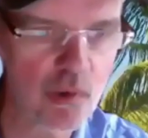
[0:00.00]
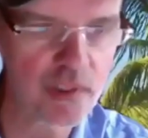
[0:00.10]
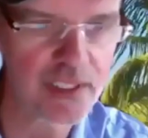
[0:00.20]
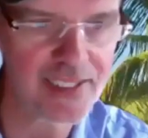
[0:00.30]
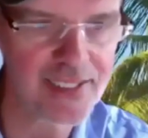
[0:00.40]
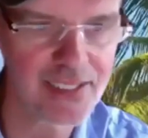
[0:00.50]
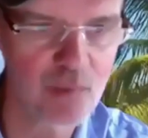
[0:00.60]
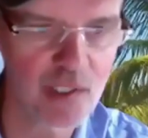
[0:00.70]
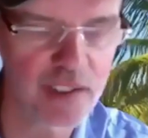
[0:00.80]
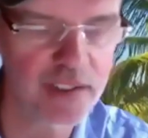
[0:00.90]
can see
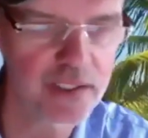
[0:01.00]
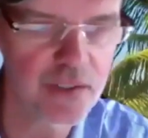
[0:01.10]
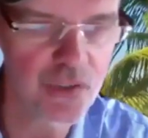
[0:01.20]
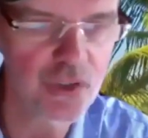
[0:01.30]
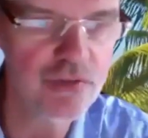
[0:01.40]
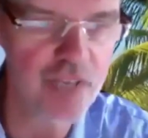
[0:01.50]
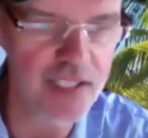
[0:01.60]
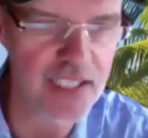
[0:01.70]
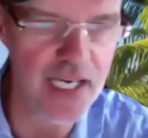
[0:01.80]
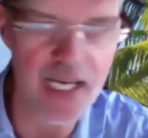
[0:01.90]
what you've got
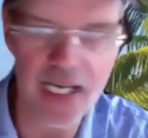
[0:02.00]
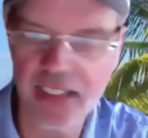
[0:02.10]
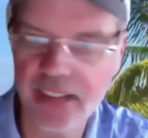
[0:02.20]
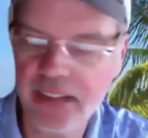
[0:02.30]
to add.